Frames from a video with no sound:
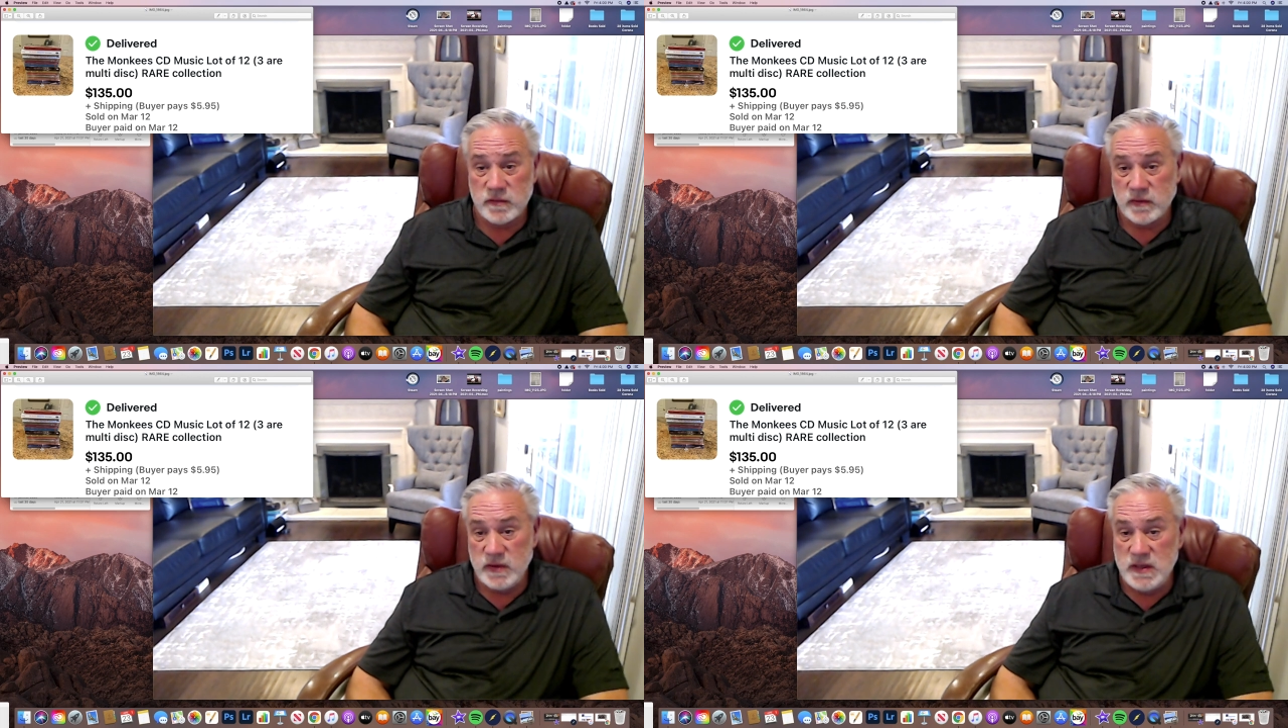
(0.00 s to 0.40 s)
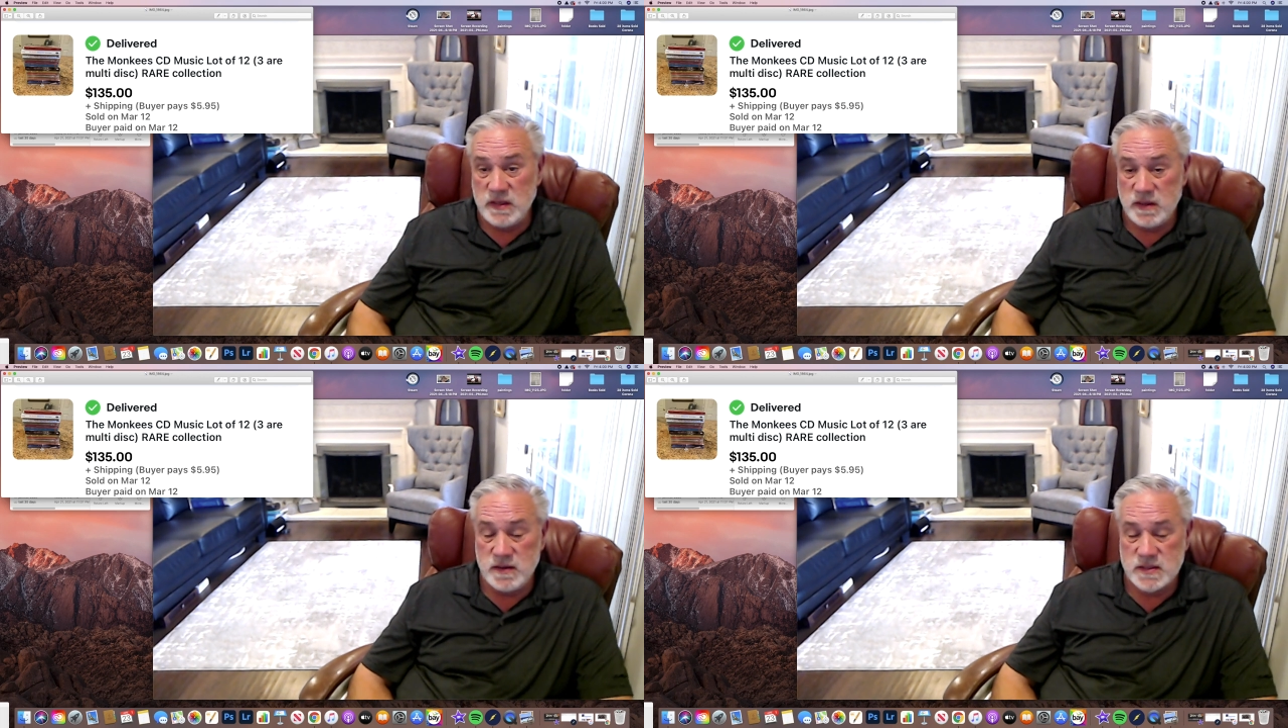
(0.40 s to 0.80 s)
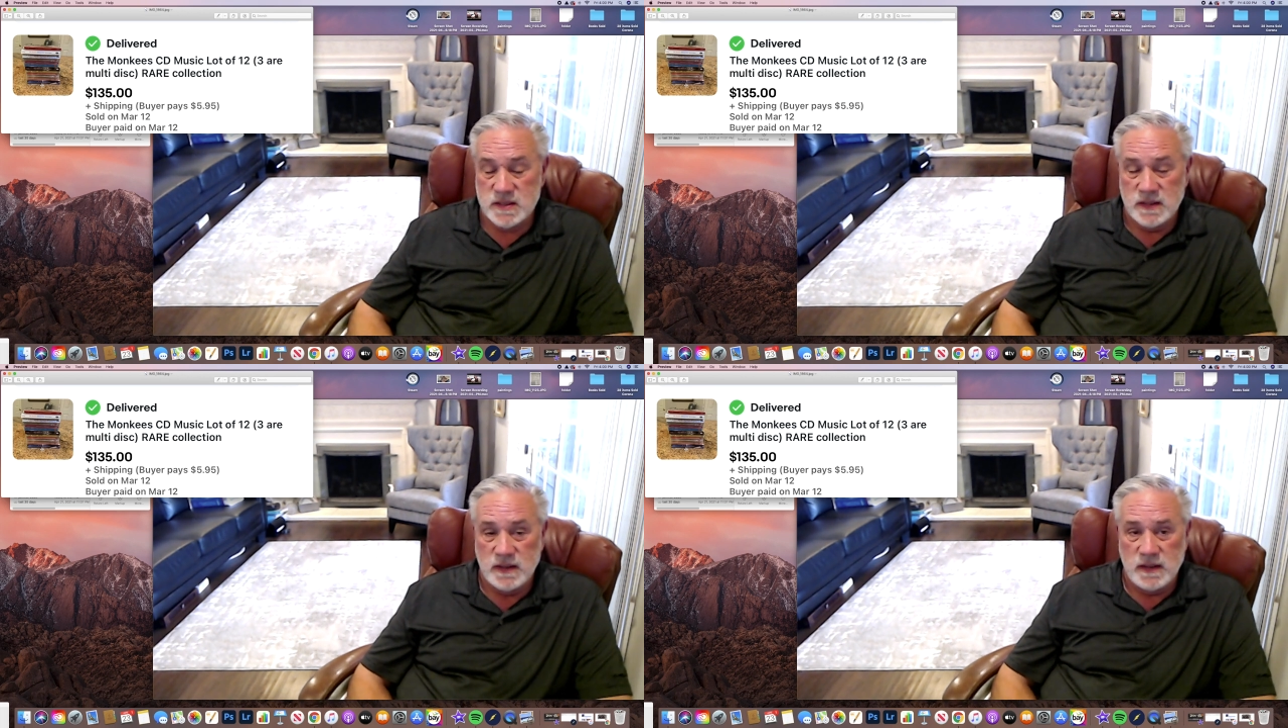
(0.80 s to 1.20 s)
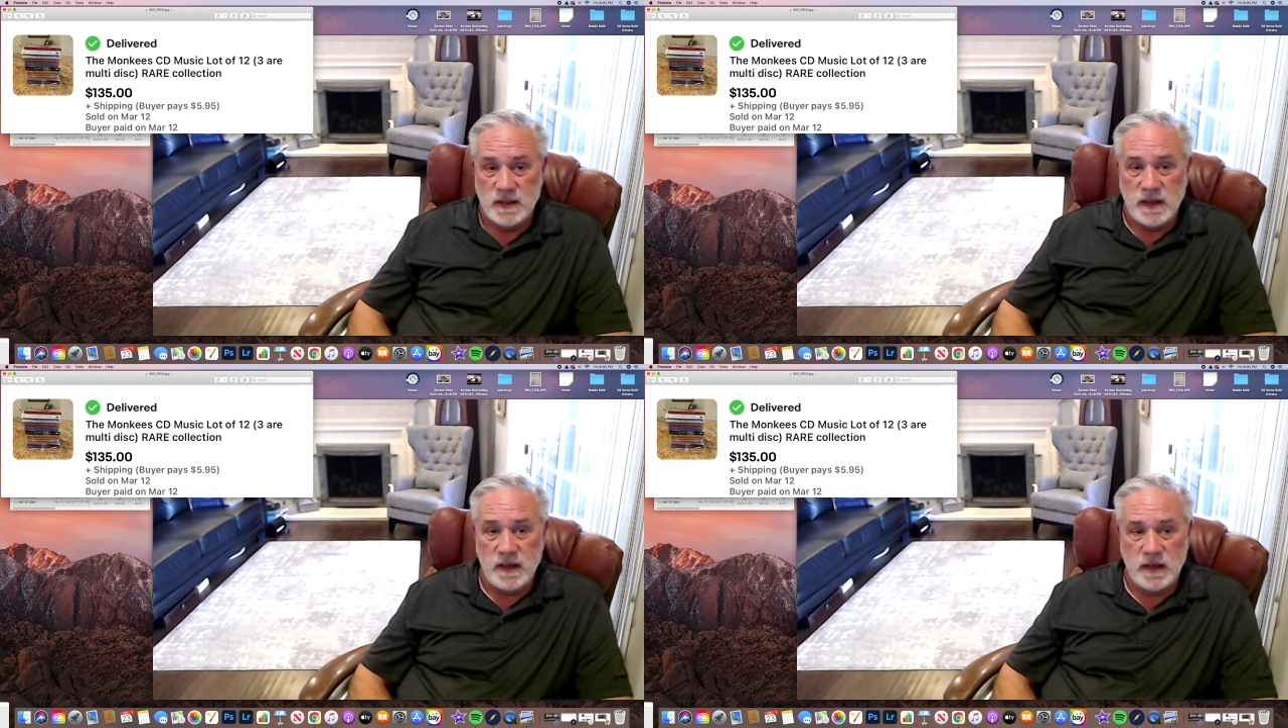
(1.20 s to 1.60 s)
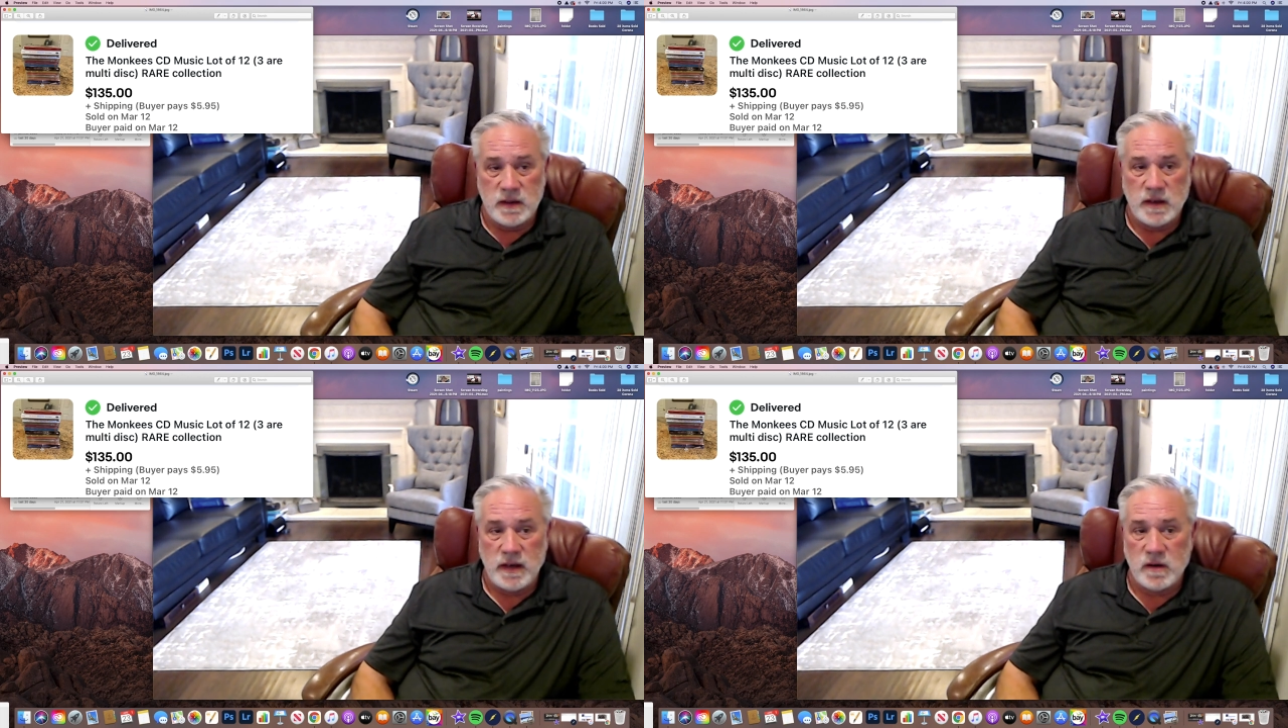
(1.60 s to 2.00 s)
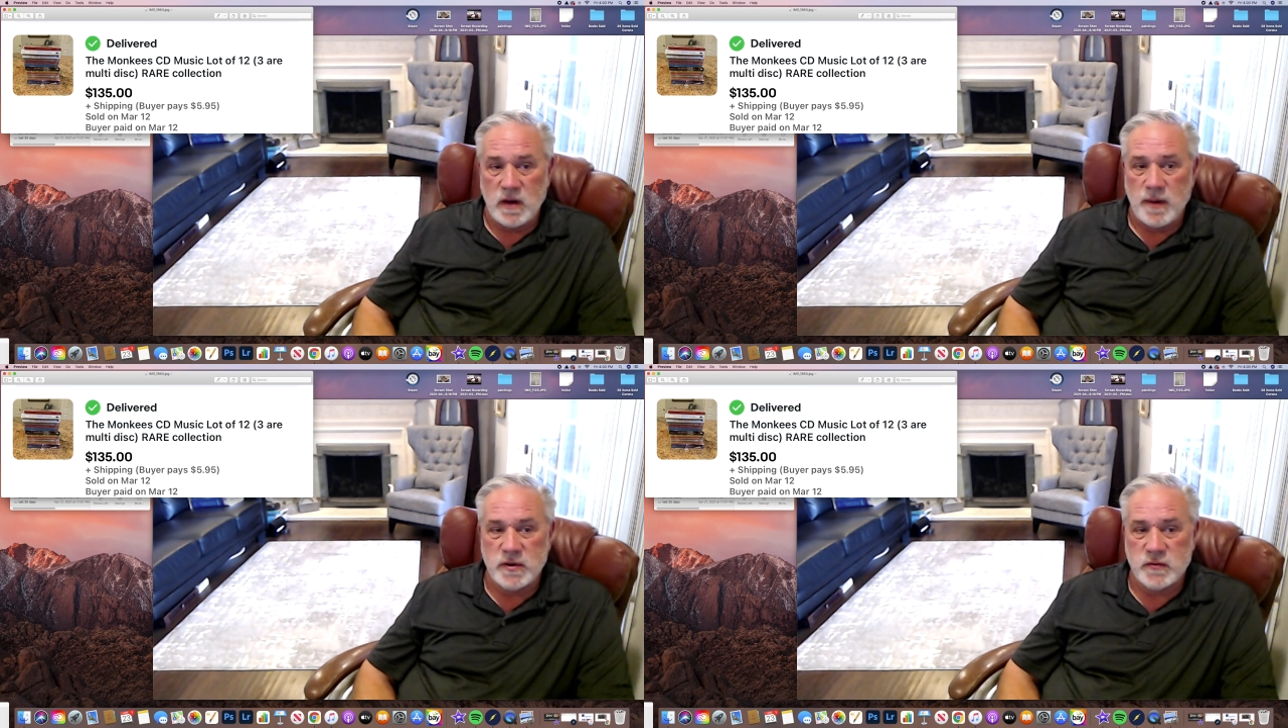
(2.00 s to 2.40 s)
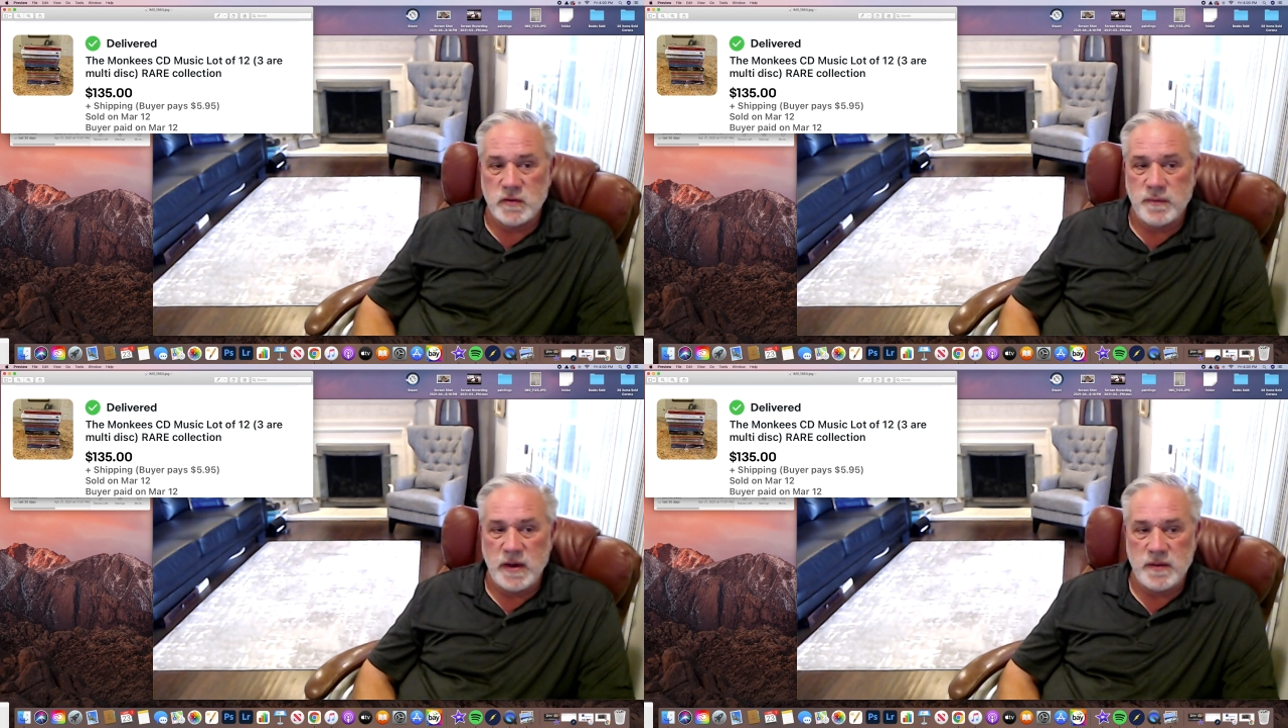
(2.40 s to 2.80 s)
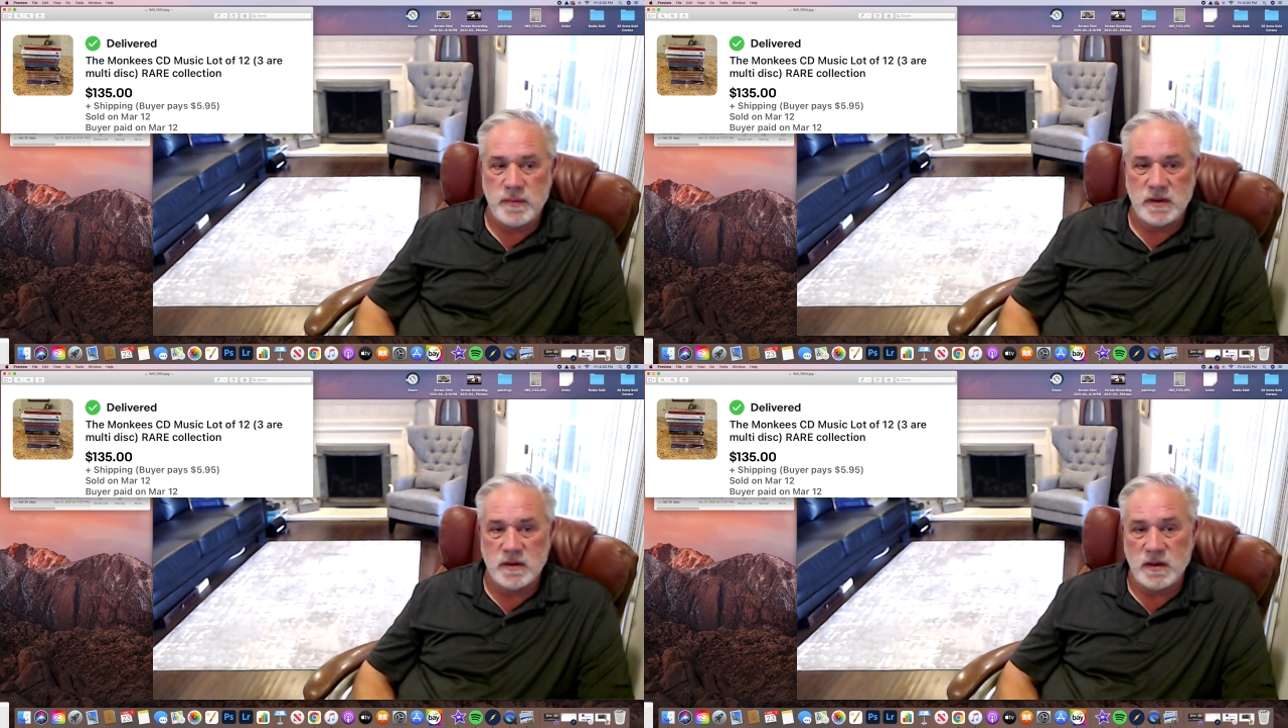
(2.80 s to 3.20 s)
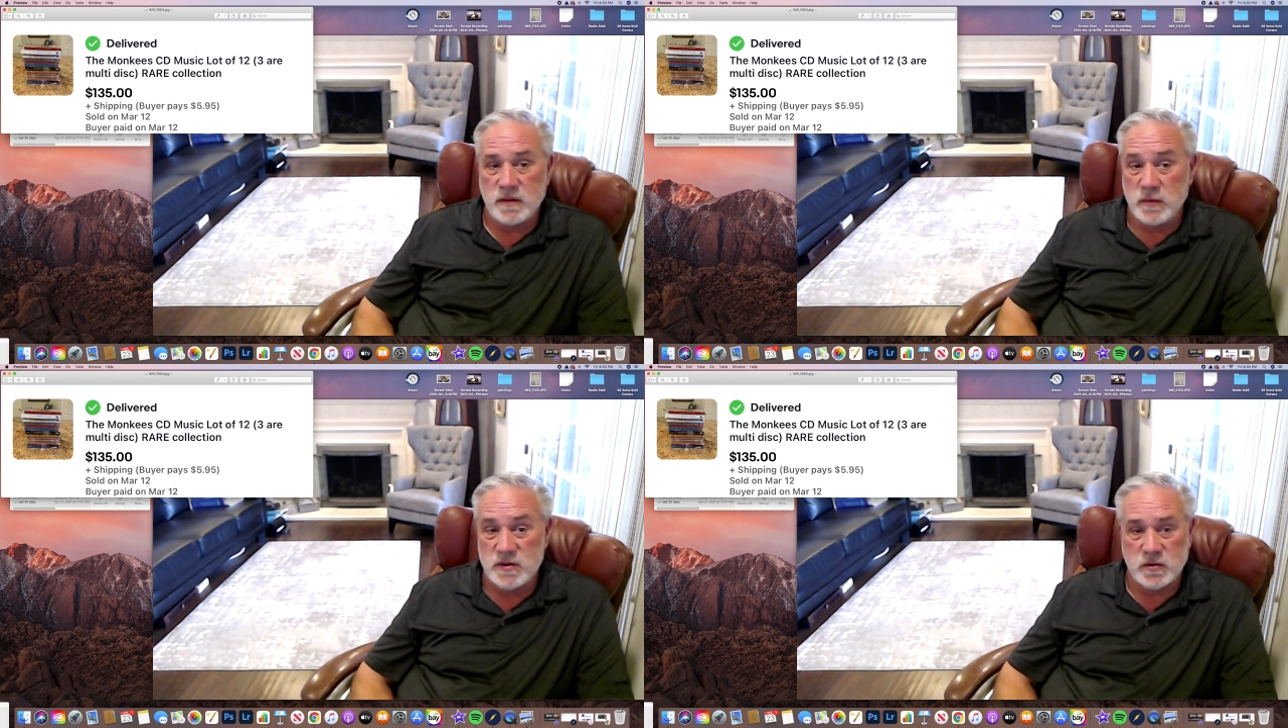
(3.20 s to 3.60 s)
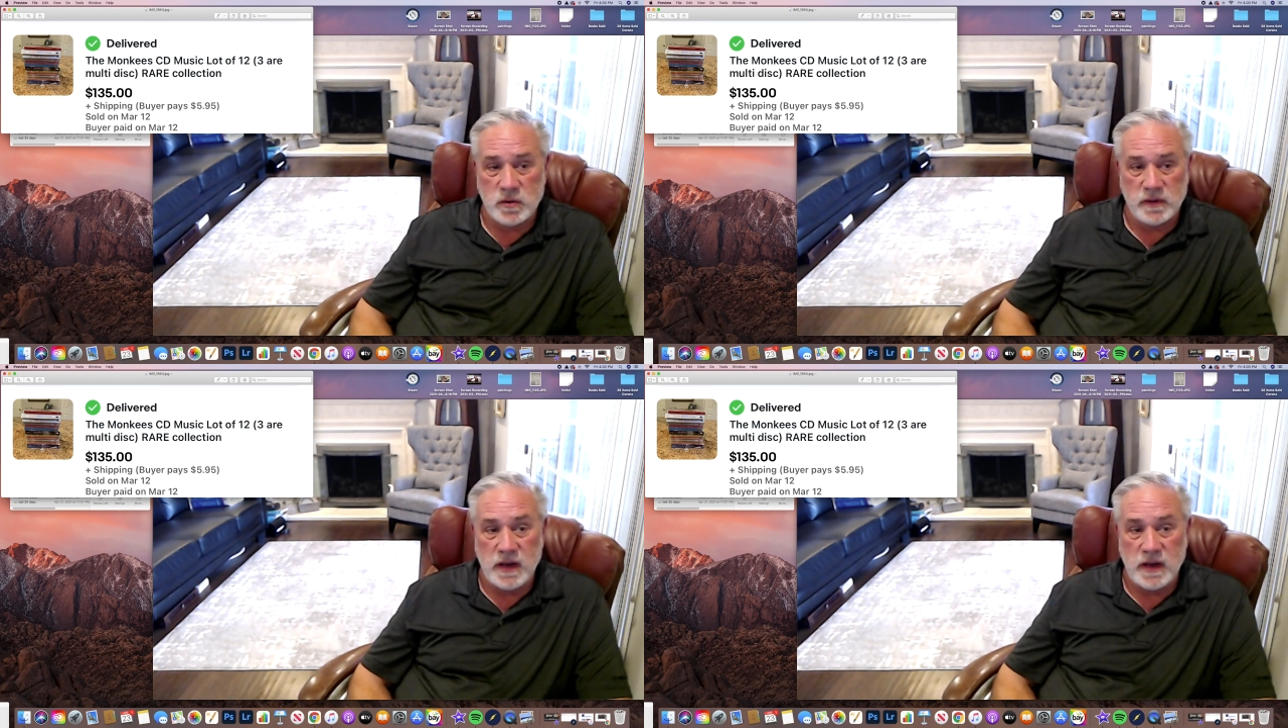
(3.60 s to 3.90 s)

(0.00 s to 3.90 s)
CDs, and I don't know how much we've made, but uh, we sold.